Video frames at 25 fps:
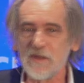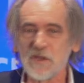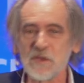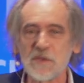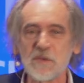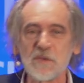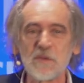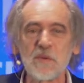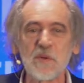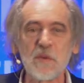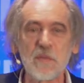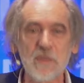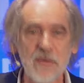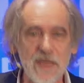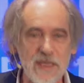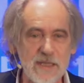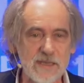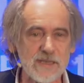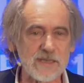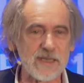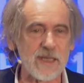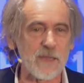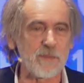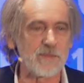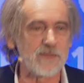we should remain
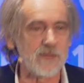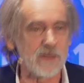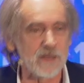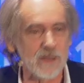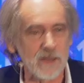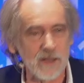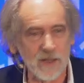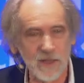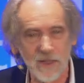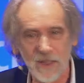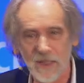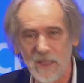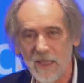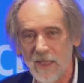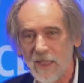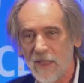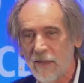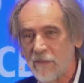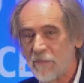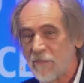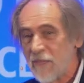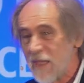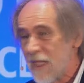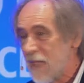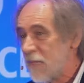skeptical
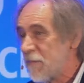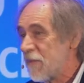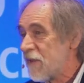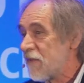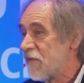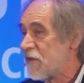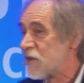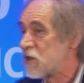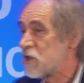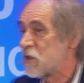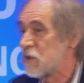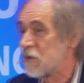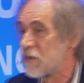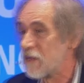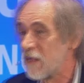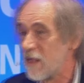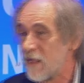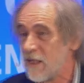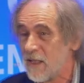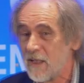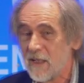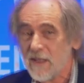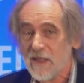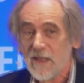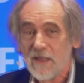and maybe we should
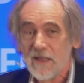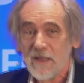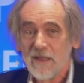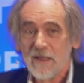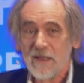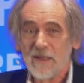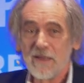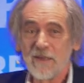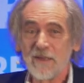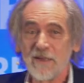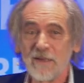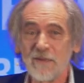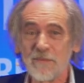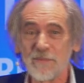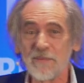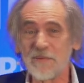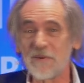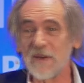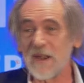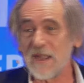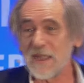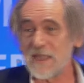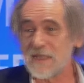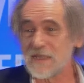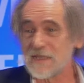uh,
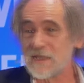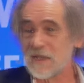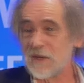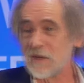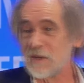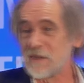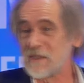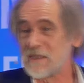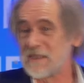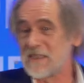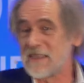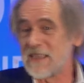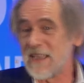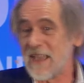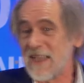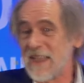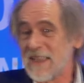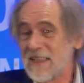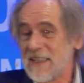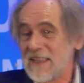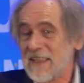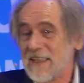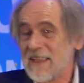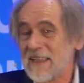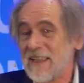praise those
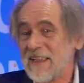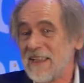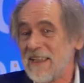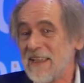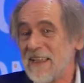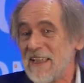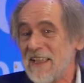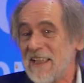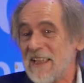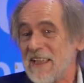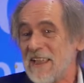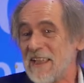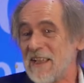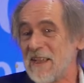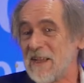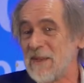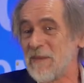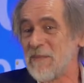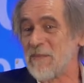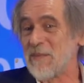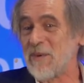young uh, uh